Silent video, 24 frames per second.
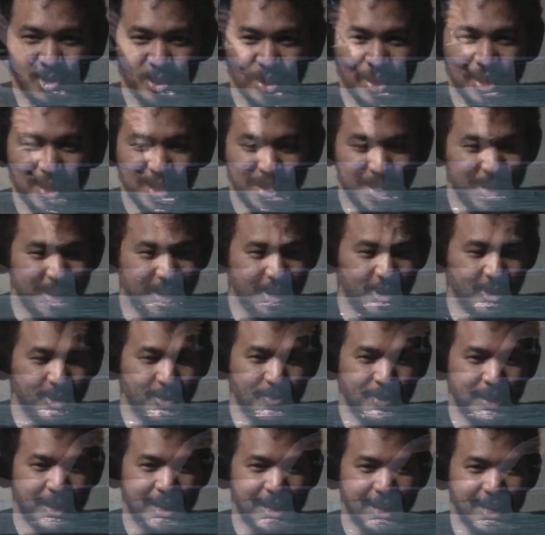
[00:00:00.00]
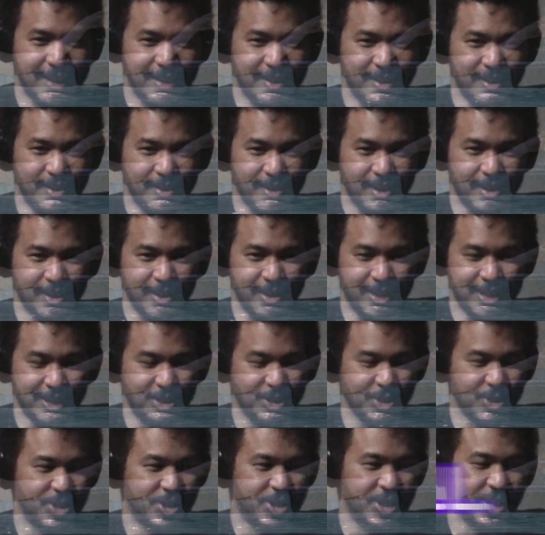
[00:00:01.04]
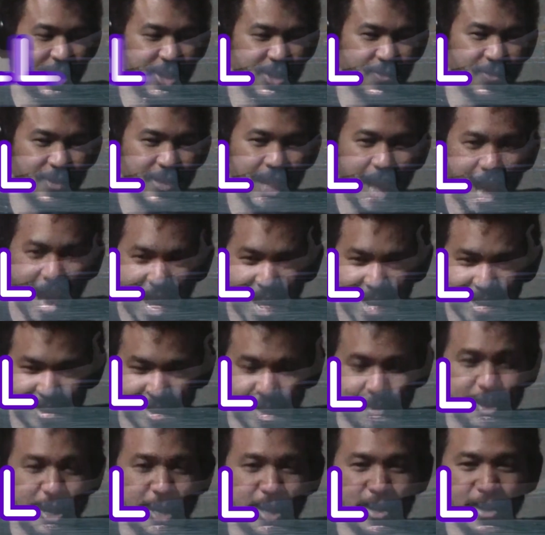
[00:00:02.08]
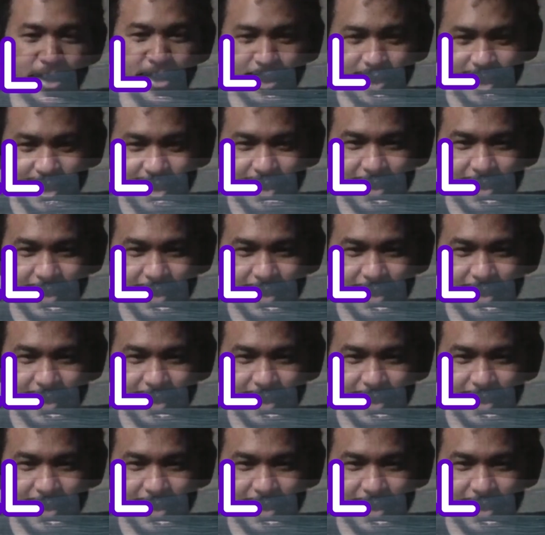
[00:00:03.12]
drinking a little bit. You can just chill and relax. I mean,